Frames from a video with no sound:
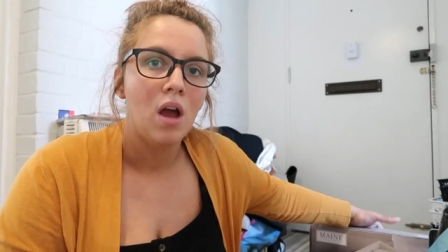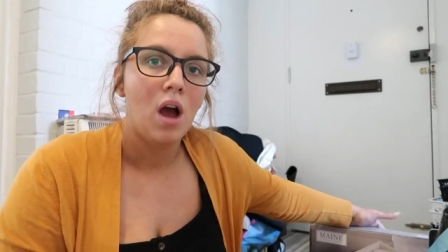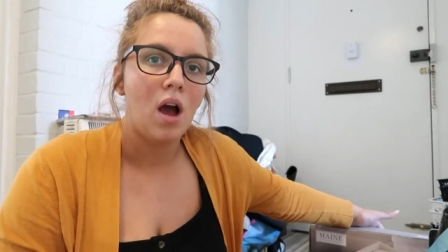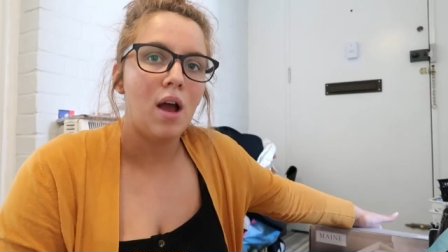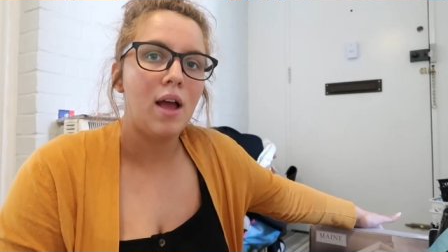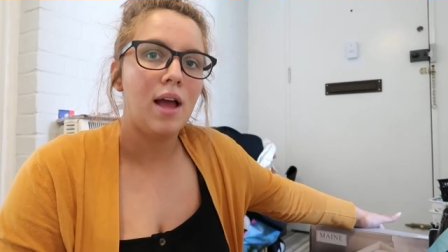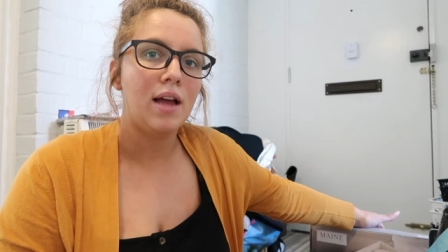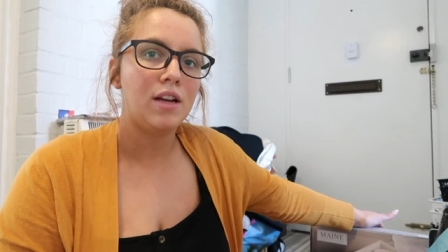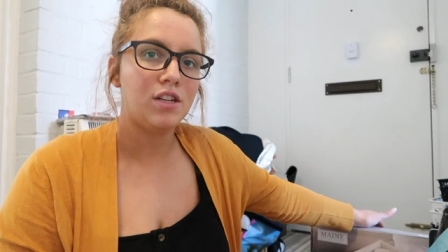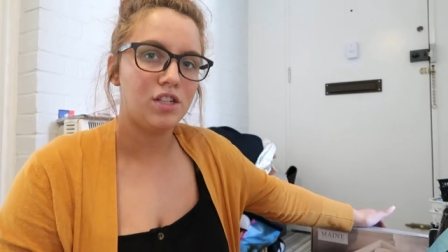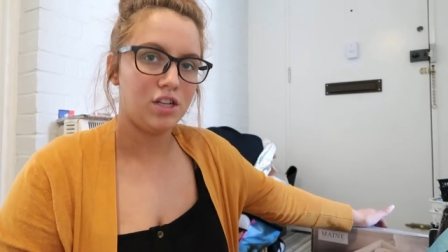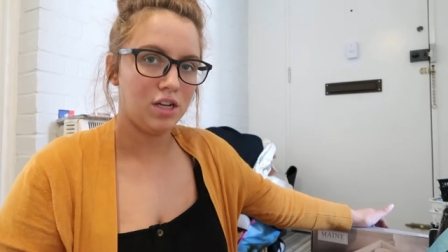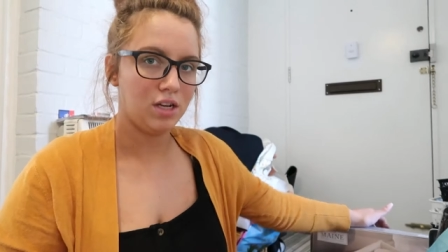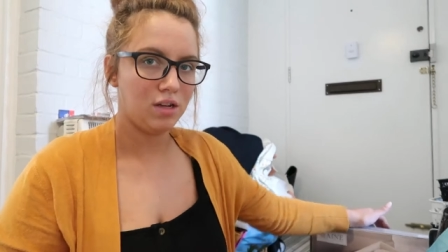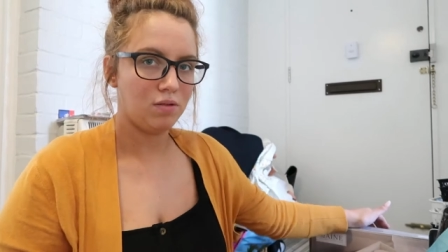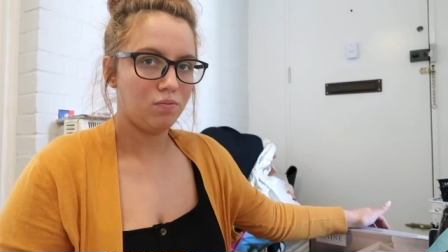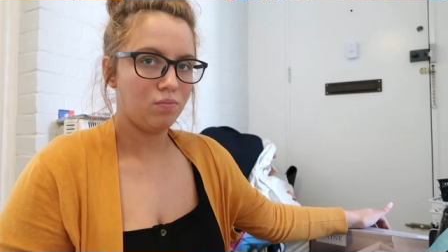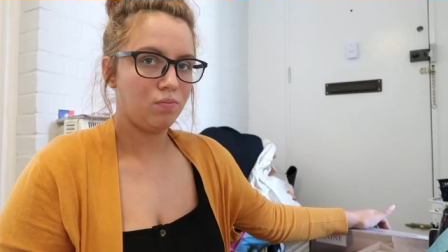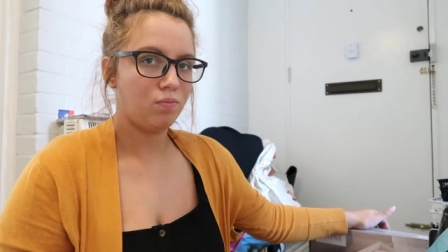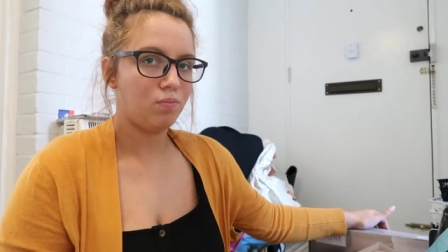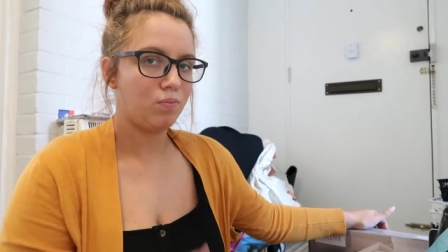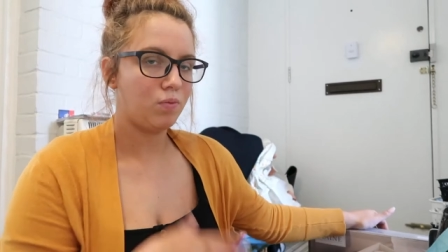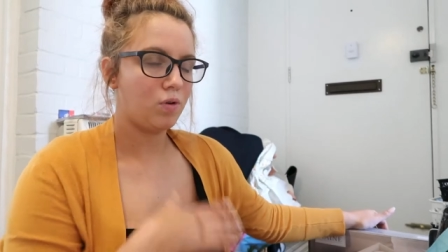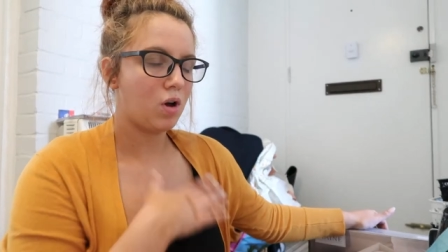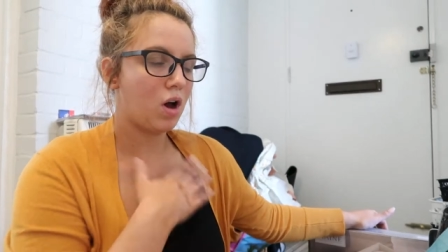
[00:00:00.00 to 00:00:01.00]
I actually
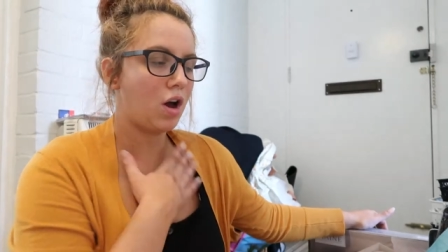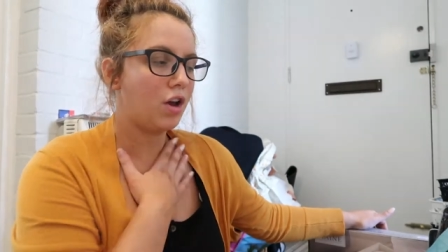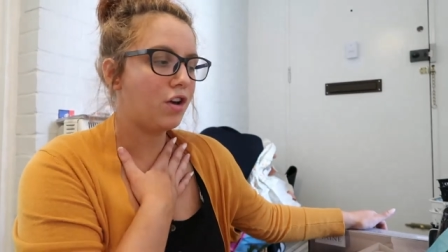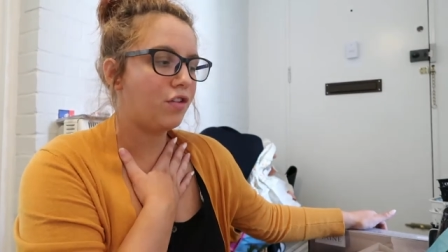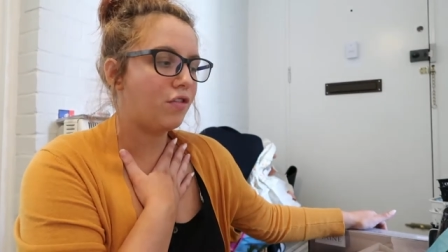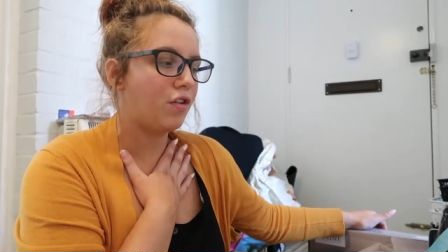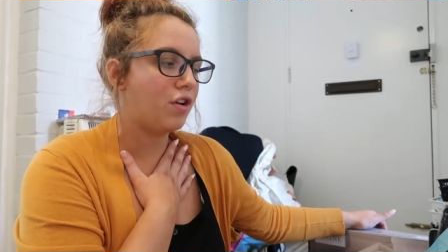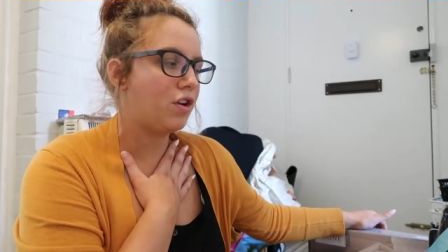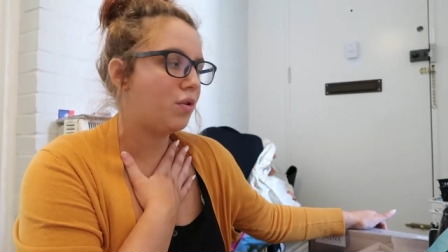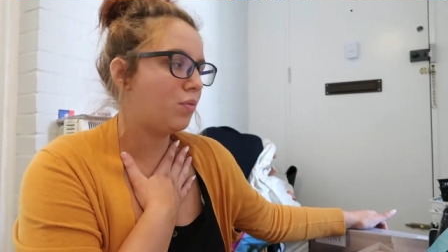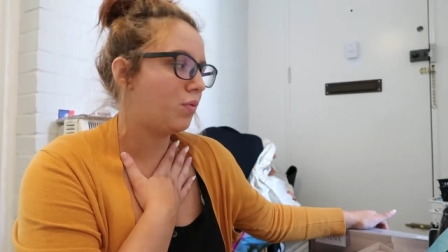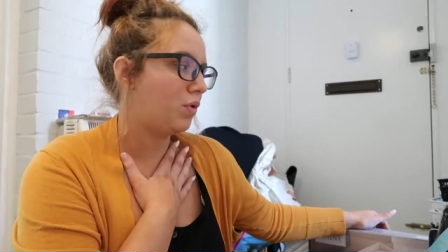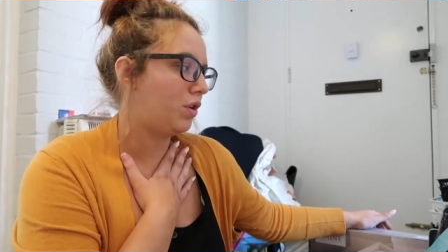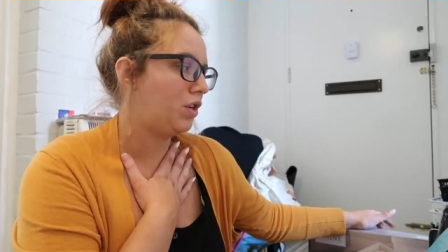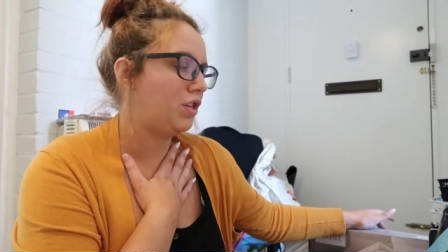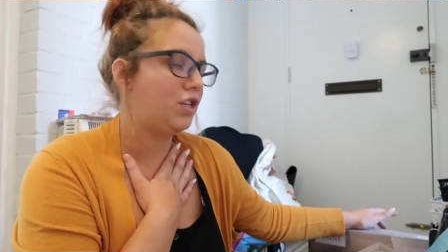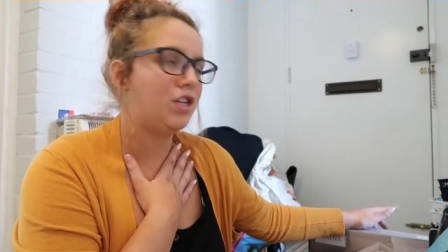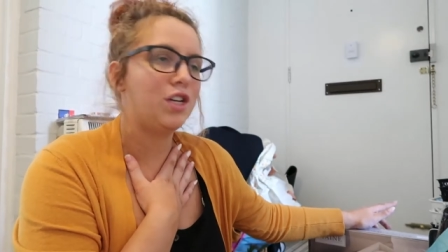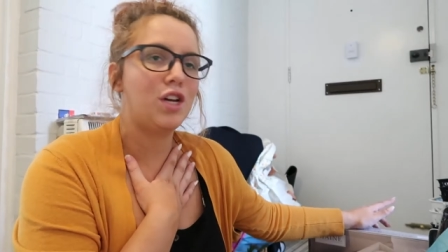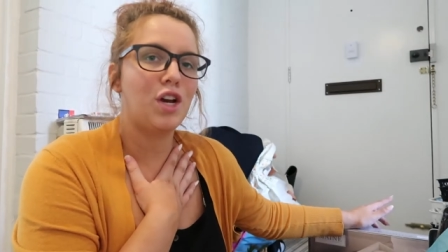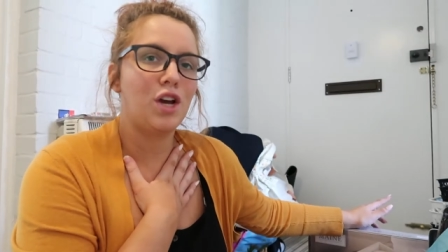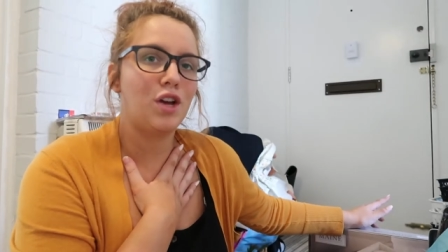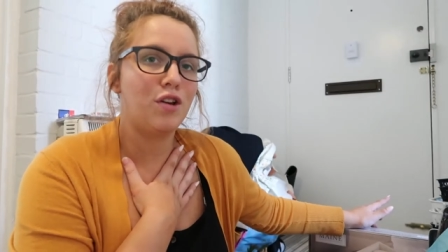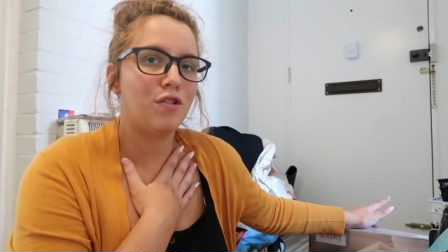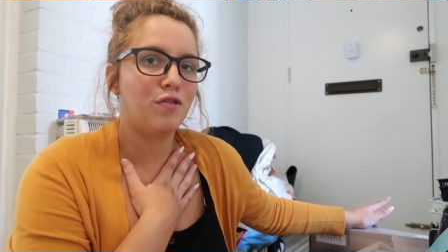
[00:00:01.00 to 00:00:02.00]
kind of only wanted
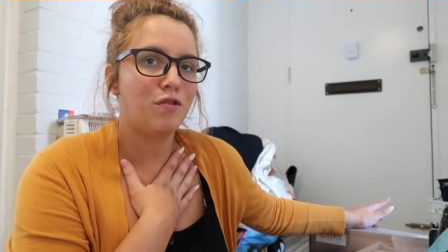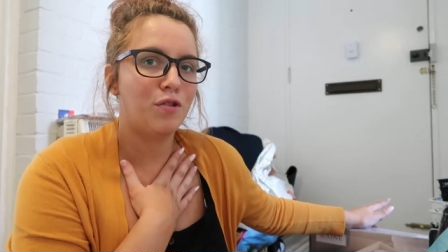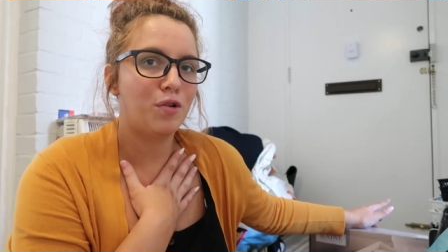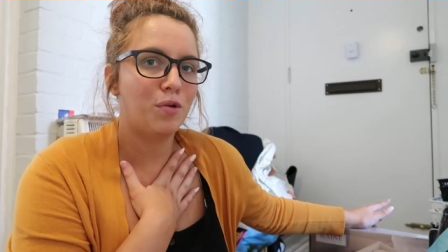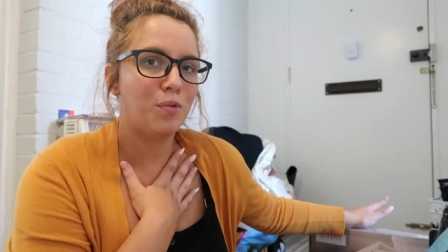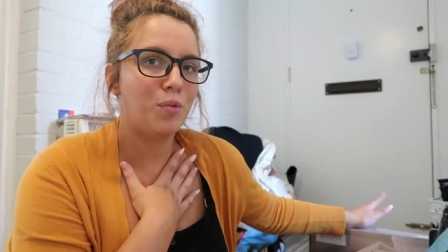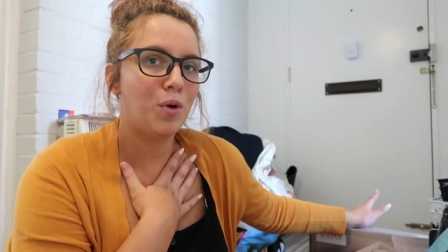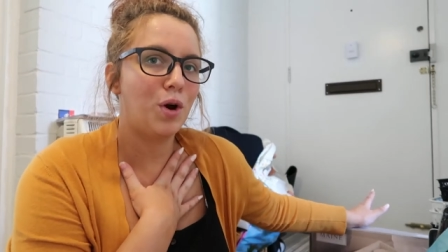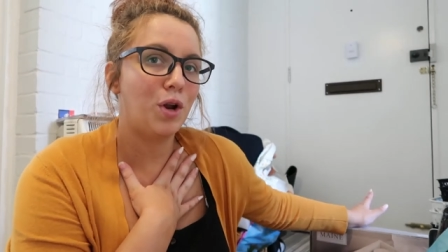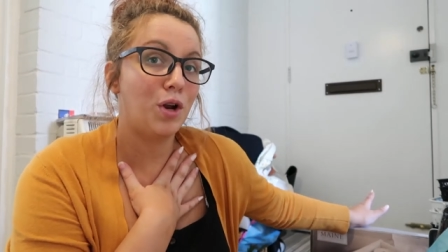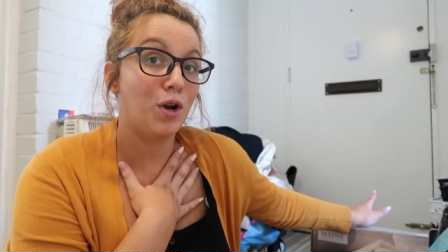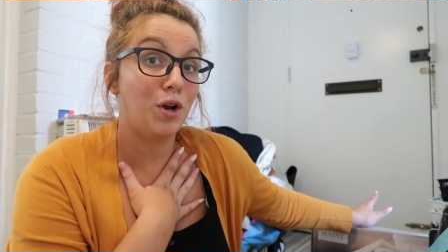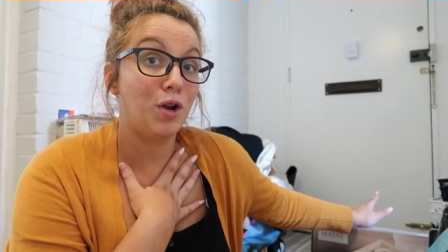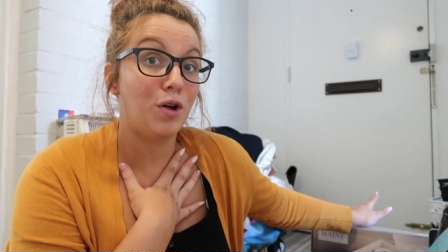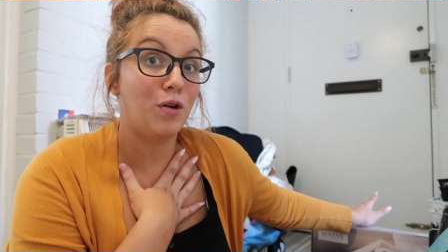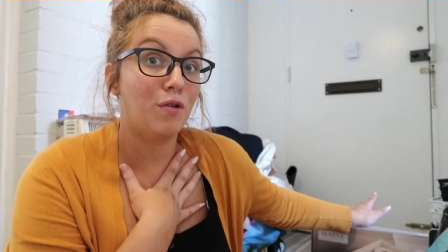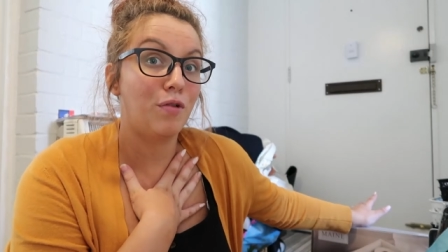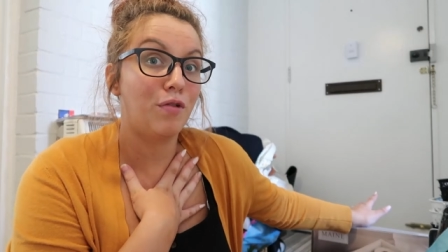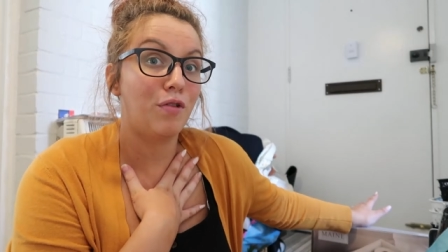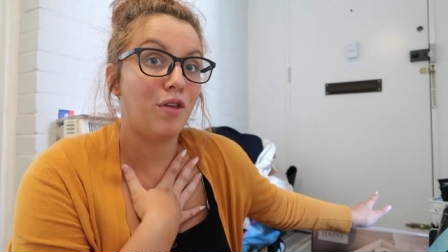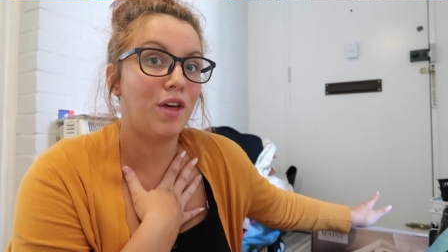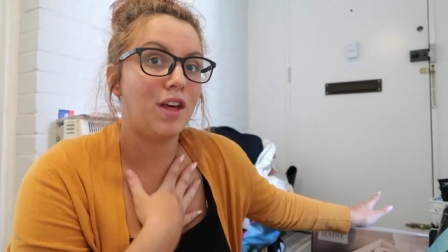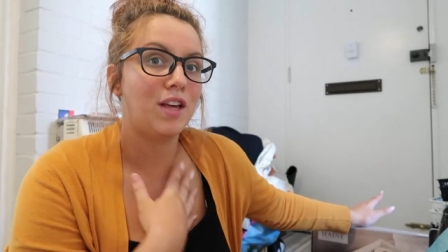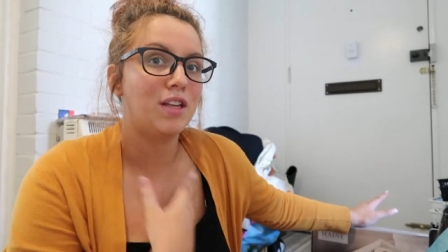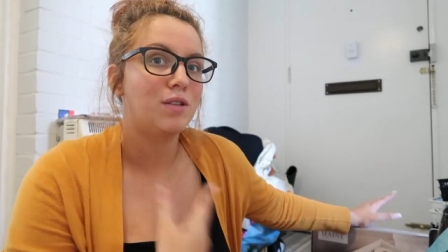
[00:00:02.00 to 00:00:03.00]
to go for one lot of
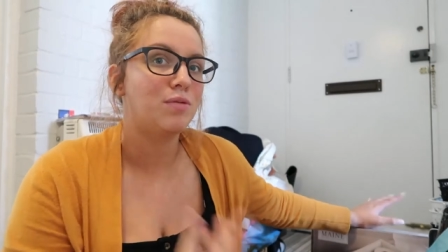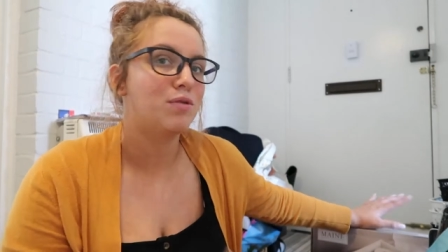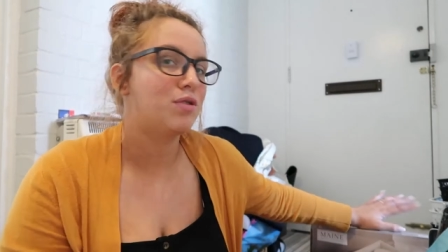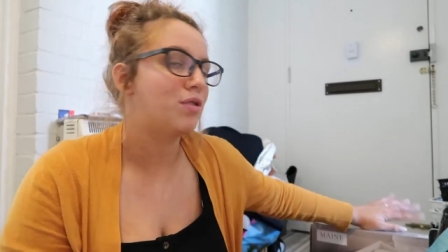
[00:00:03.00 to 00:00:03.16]
things,